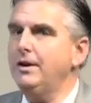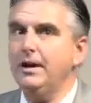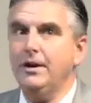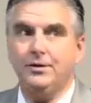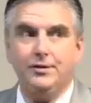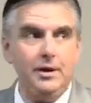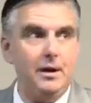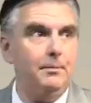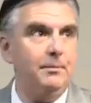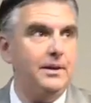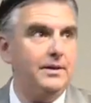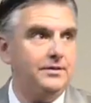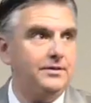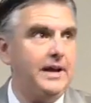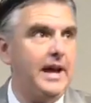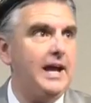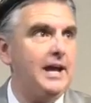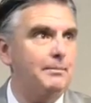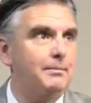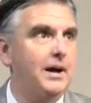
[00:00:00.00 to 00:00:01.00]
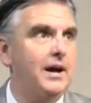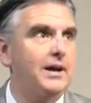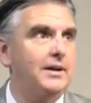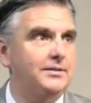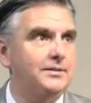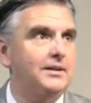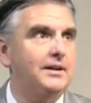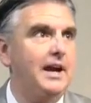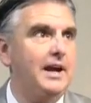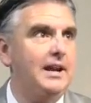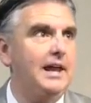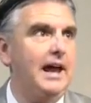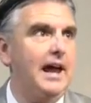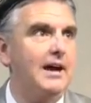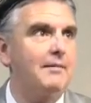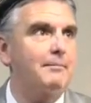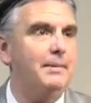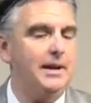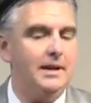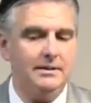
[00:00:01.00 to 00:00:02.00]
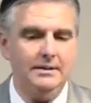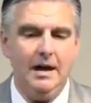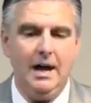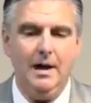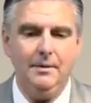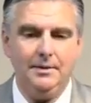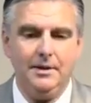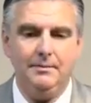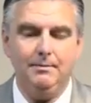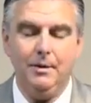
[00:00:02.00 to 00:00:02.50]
There's some that stand among us today that have been adopted.